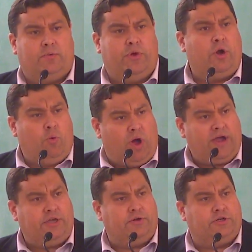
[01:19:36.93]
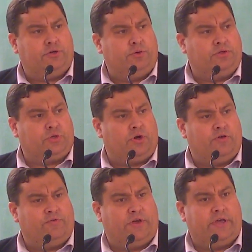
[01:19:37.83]
We don't want you to sort
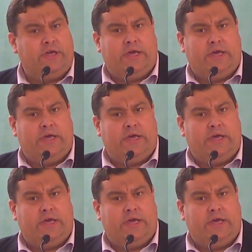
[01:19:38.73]
of